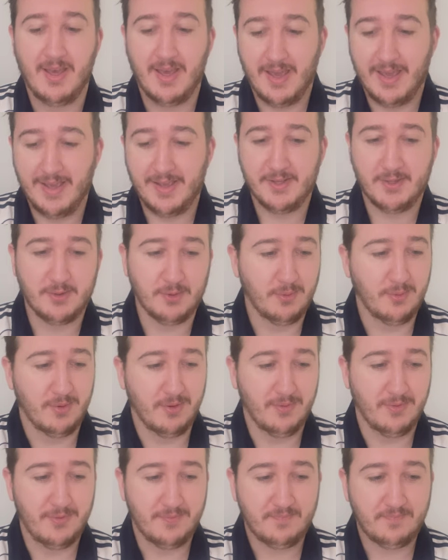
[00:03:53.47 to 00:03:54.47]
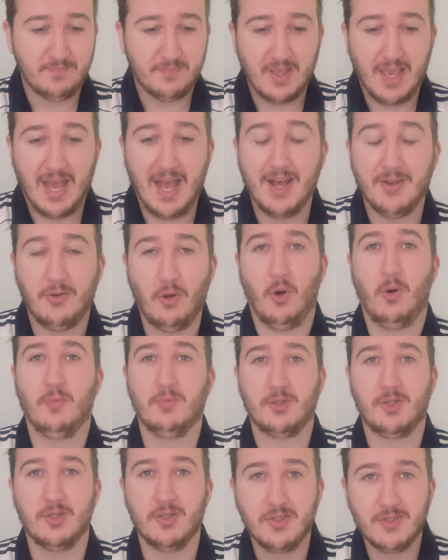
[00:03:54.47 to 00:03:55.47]
he sort of had
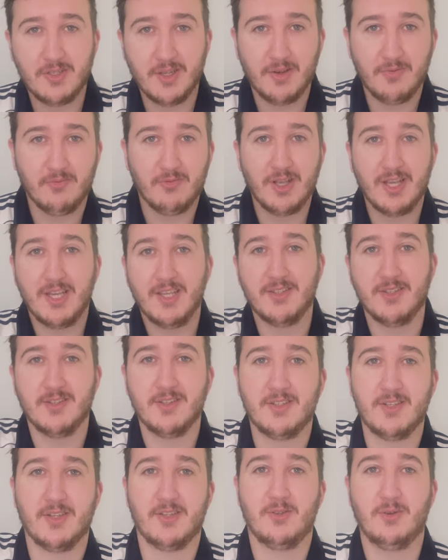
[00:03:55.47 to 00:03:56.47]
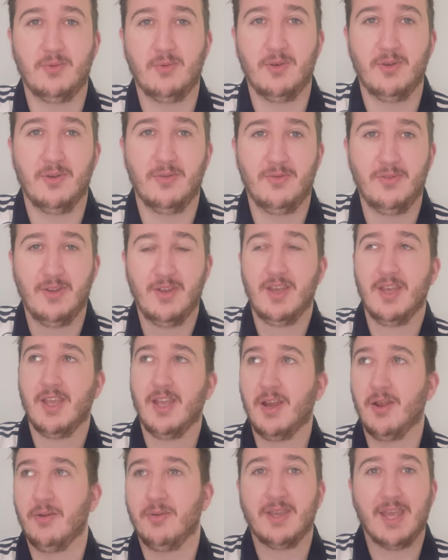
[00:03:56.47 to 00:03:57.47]
options and reason to sort of,
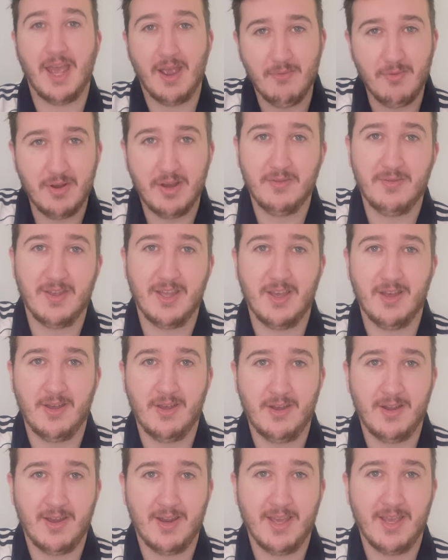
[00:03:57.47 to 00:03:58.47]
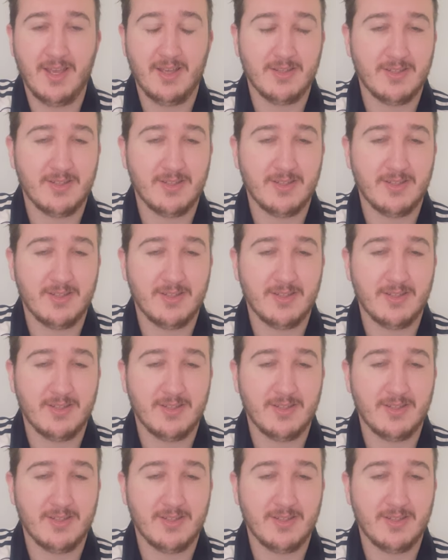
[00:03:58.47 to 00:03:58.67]
you know, get rid of it early.